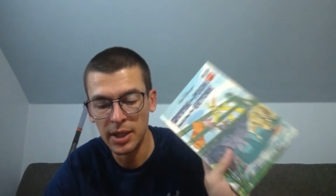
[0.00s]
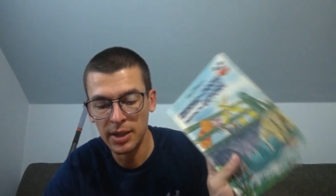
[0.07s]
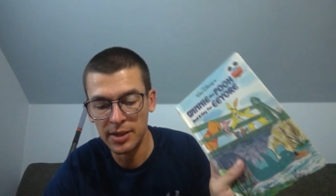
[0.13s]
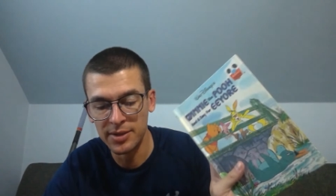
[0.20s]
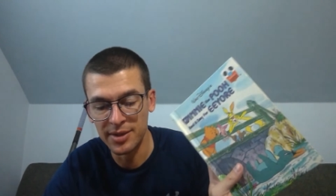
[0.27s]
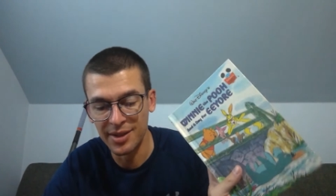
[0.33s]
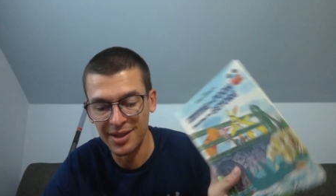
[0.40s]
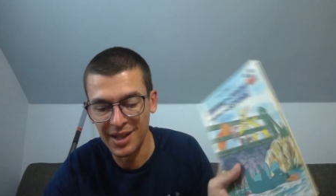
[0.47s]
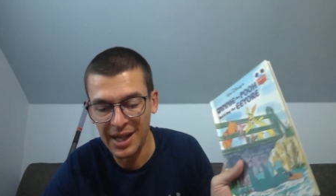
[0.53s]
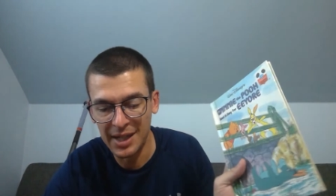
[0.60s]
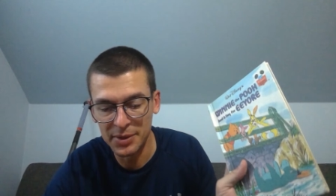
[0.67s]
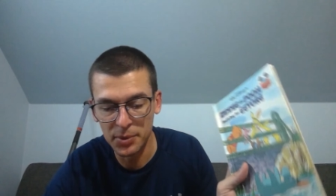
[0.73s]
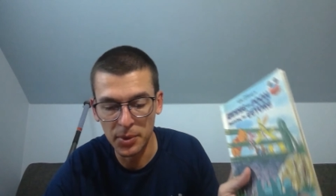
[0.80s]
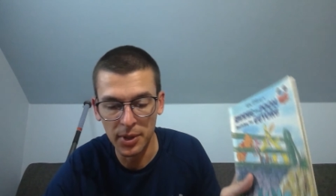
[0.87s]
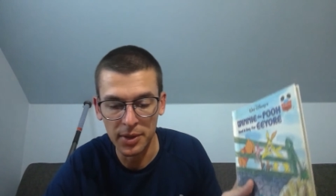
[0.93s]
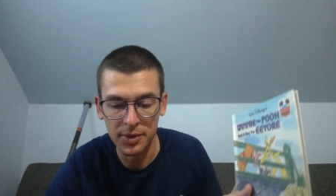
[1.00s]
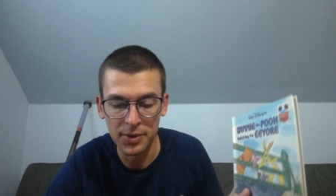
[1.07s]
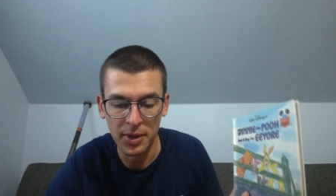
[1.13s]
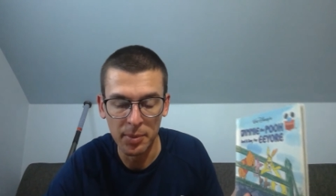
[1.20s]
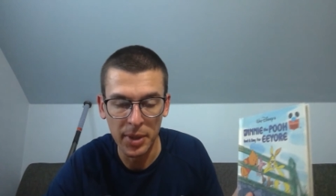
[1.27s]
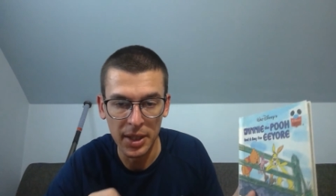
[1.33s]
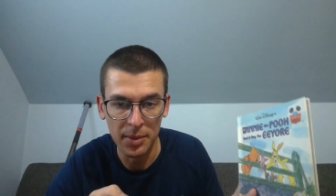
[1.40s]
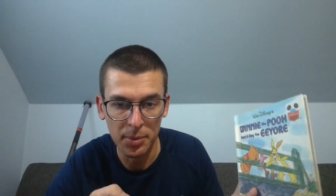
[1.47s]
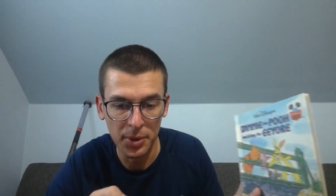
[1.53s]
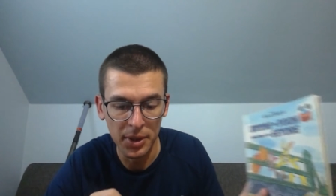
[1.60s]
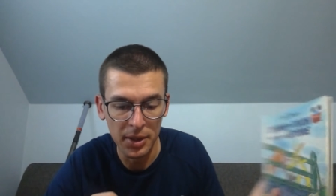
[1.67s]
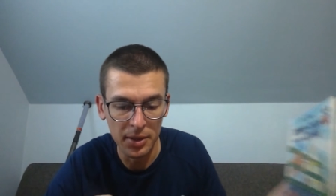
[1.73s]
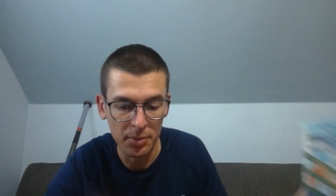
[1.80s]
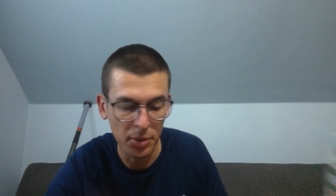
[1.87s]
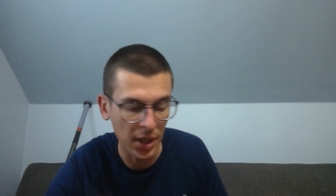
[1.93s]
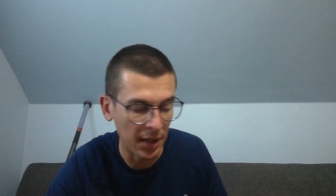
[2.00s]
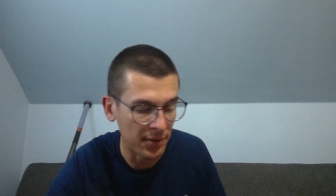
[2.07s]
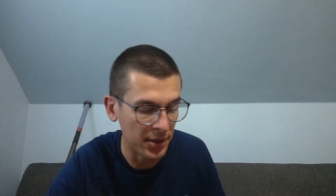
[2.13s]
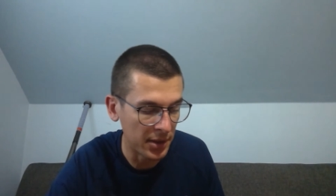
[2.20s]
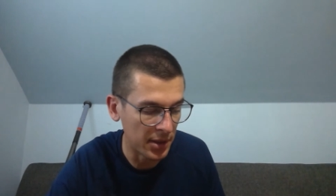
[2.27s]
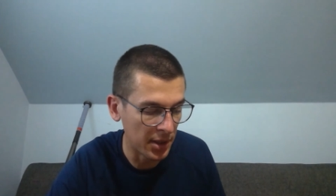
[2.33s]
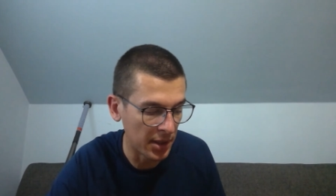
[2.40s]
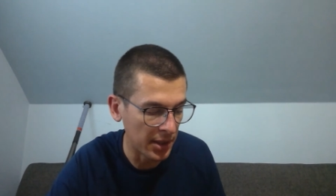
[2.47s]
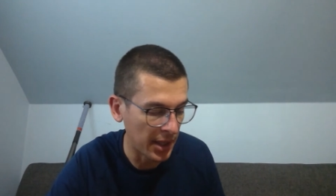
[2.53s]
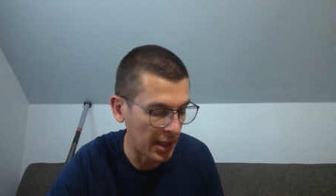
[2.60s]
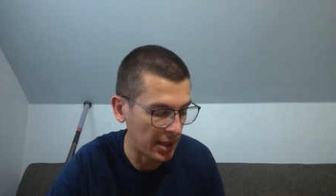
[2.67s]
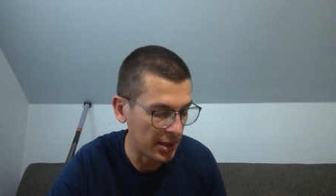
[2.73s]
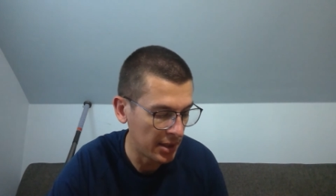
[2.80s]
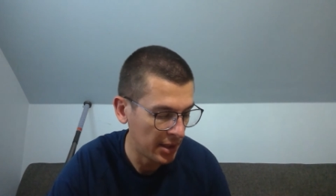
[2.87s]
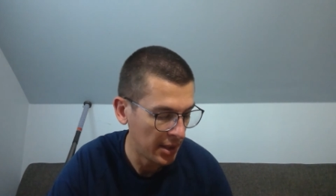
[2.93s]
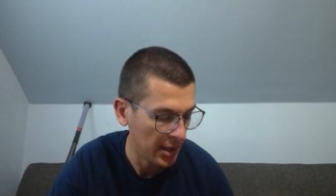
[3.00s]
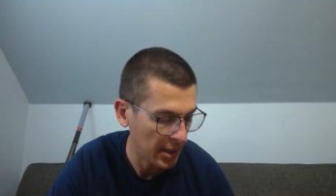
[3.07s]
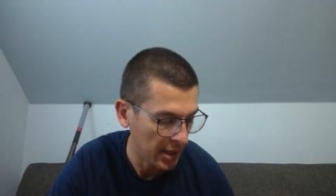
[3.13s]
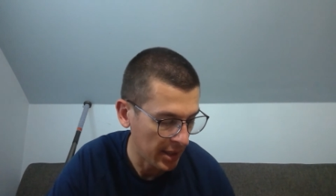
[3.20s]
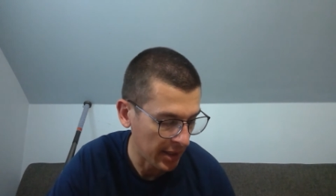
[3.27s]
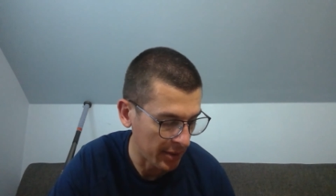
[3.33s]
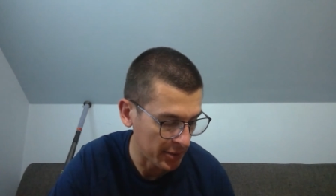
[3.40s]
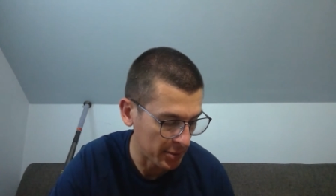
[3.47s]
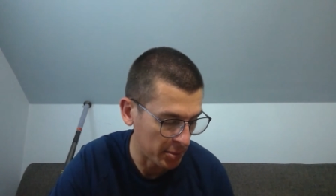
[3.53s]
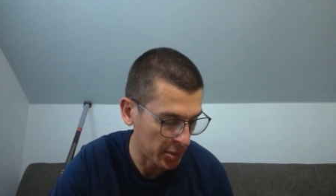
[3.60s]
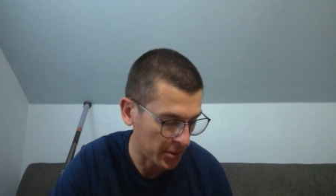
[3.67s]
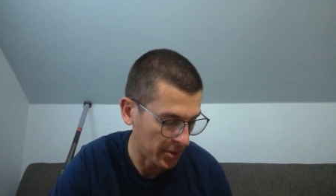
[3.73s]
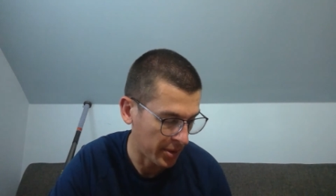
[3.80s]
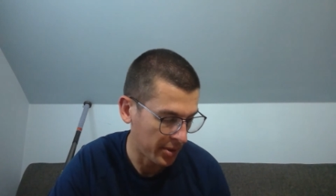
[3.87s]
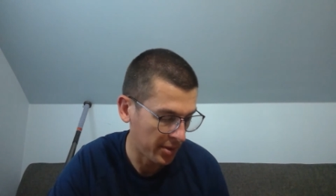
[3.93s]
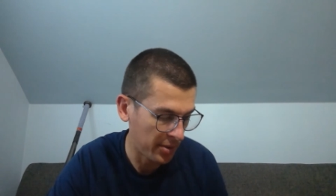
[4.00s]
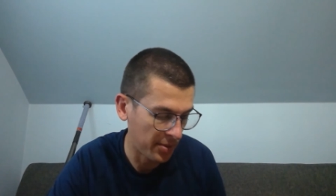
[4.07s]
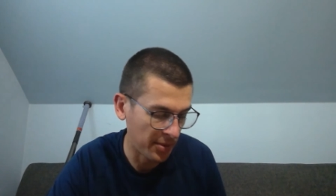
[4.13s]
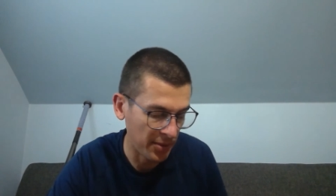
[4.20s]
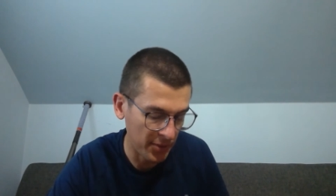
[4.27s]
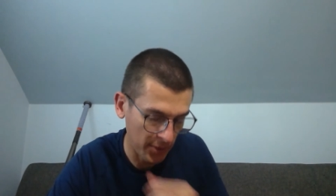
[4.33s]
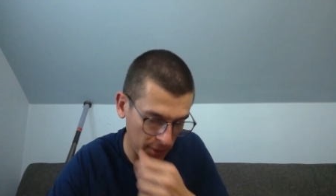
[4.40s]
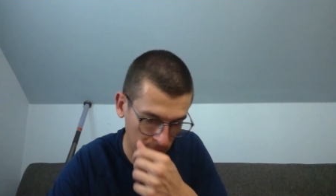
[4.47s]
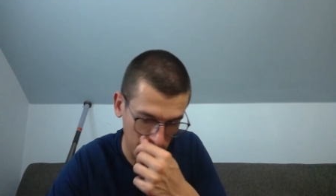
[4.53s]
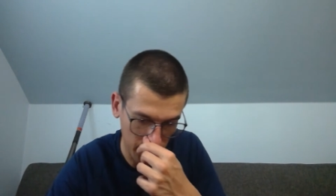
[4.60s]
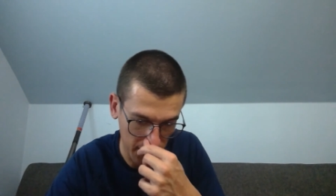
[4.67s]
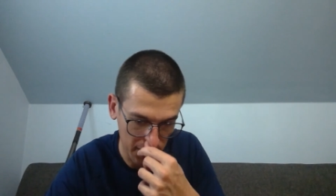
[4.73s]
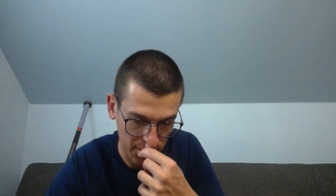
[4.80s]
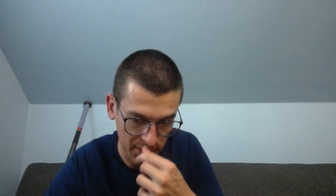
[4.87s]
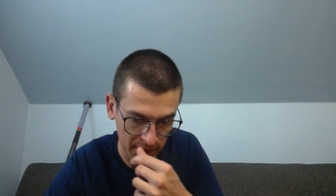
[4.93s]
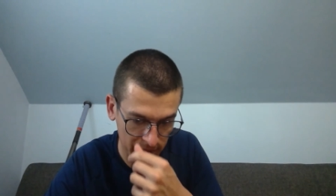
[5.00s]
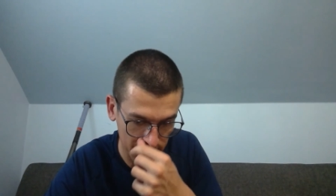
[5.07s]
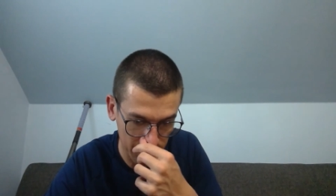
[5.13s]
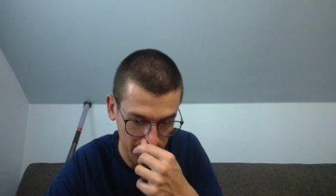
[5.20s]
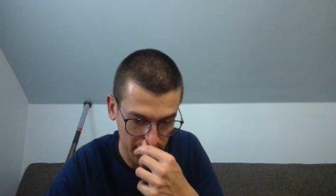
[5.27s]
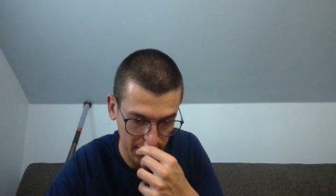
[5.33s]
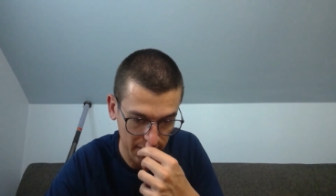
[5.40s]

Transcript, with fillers: This is the last one, so I made a pretty good profit on that, and that was a bulk thrift store purchase.